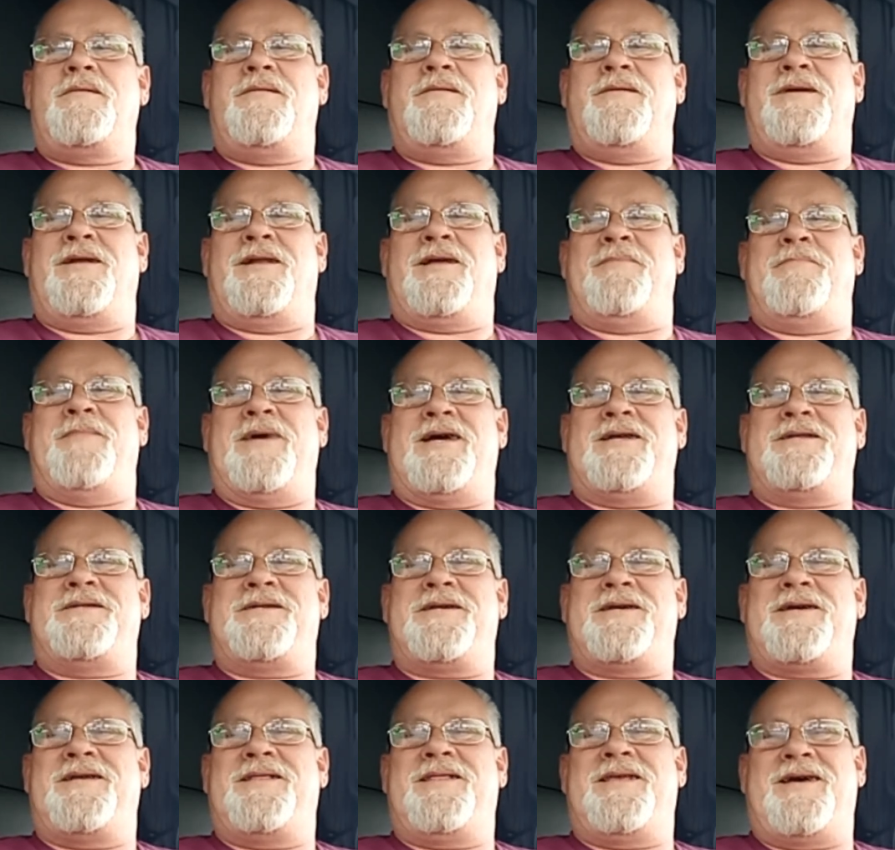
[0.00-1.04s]
Really, man,
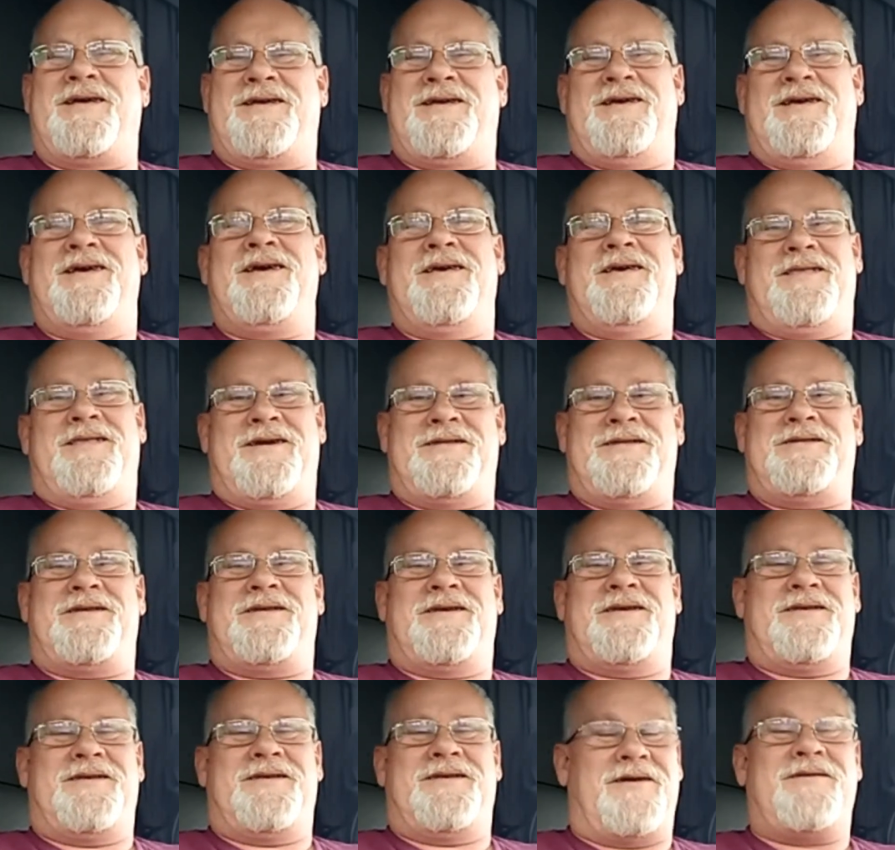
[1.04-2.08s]
Jed, that
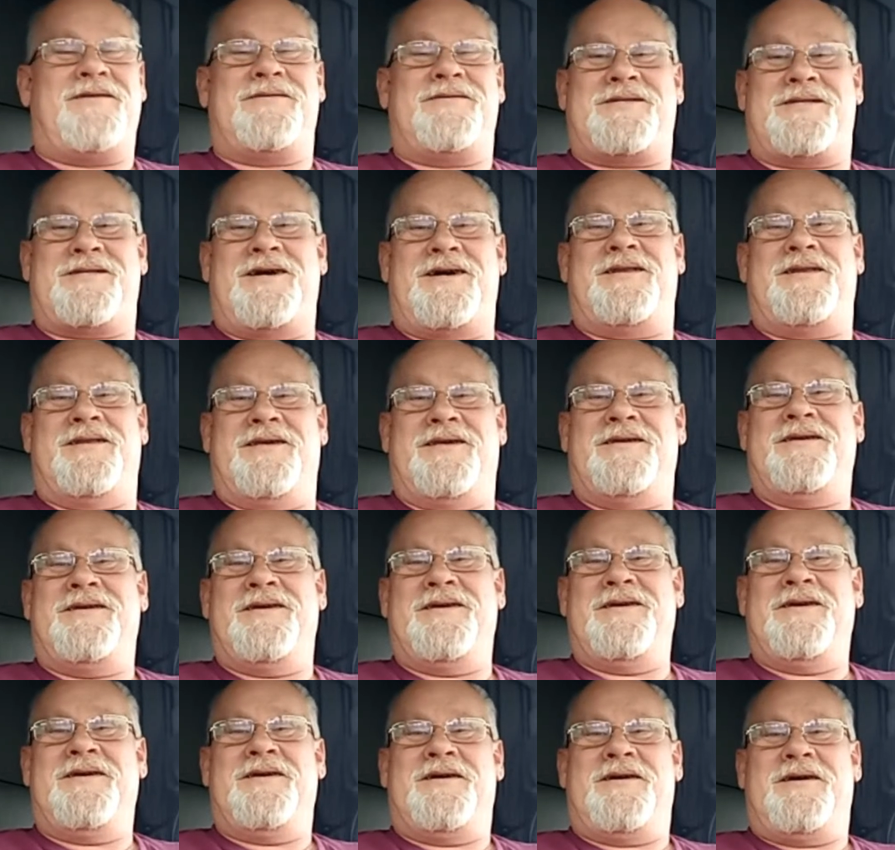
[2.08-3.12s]
shit hurts, doesn't it?
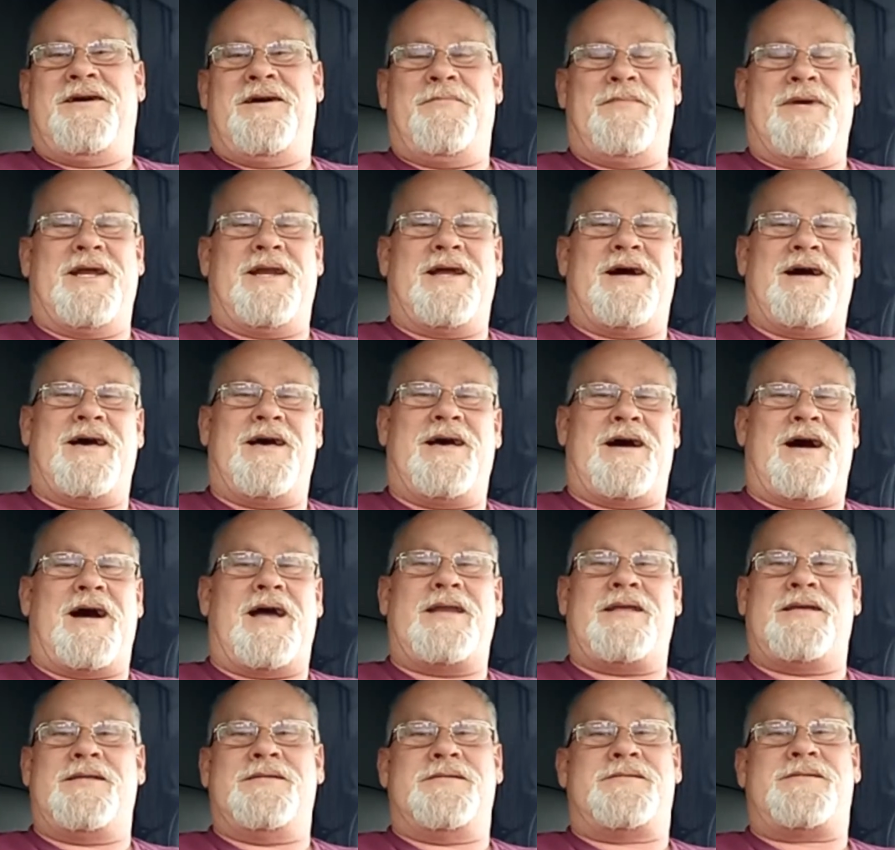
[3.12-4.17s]
I mean, I
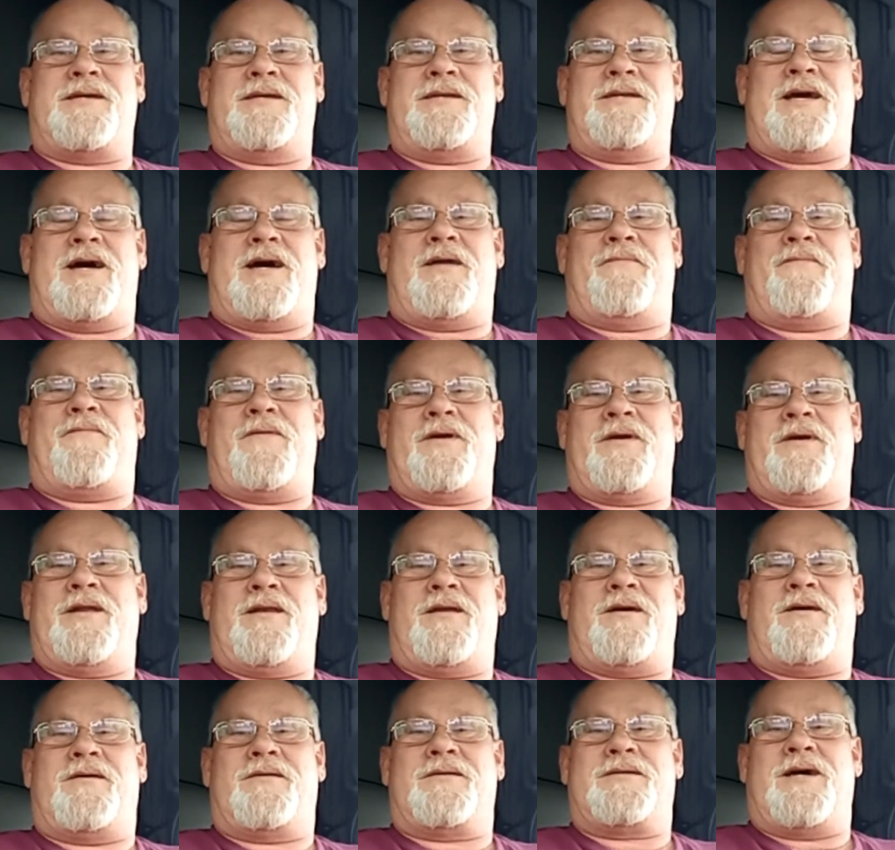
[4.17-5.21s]
didn't sit down for a good
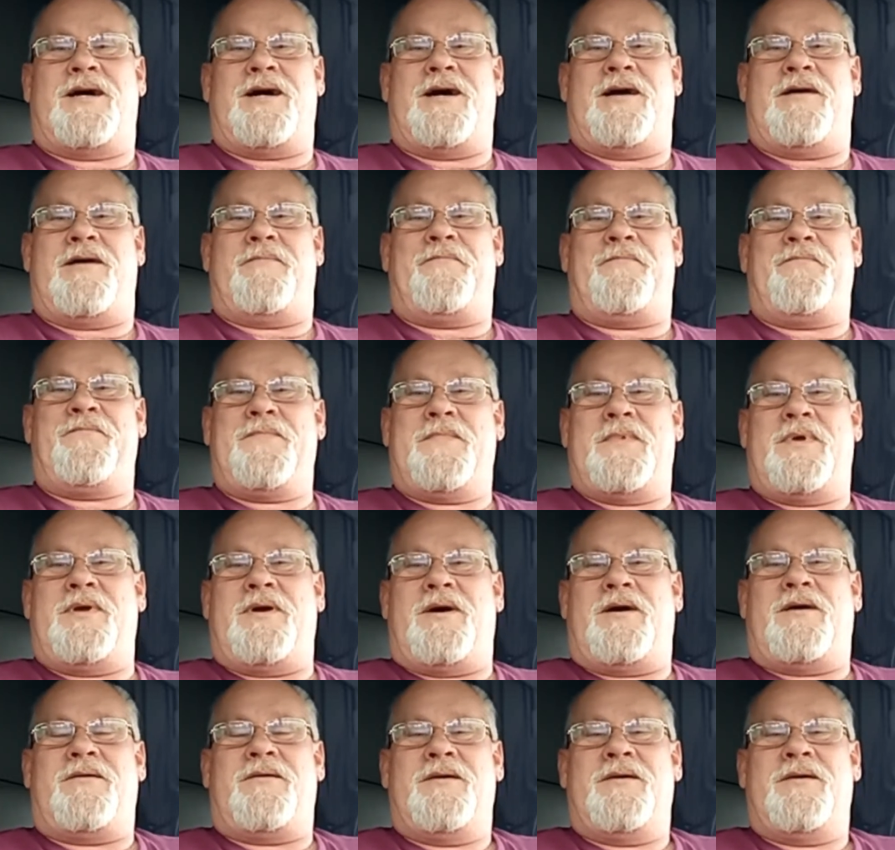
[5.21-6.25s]
long time, and